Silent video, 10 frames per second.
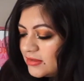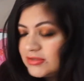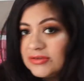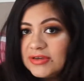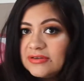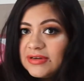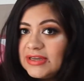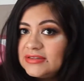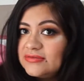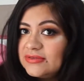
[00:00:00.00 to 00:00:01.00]
So it
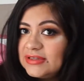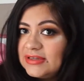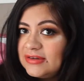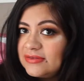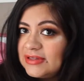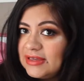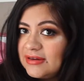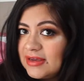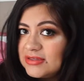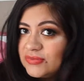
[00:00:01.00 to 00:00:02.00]
creates really
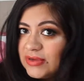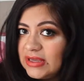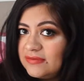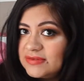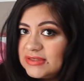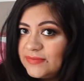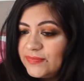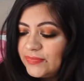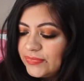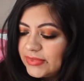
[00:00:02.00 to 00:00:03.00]
nice waves
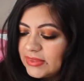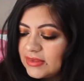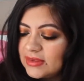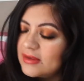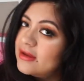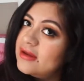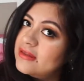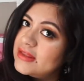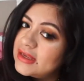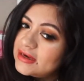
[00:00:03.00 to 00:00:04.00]
on
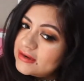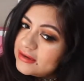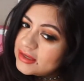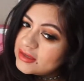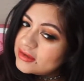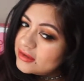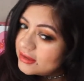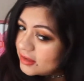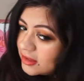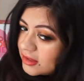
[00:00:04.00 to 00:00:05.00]
the hair, like
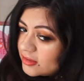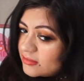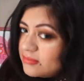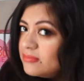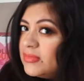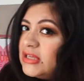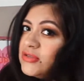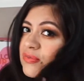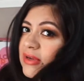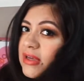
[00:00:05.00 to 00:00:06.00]
beachy
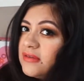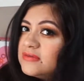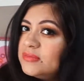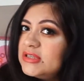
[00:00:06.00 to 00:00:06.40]
waves,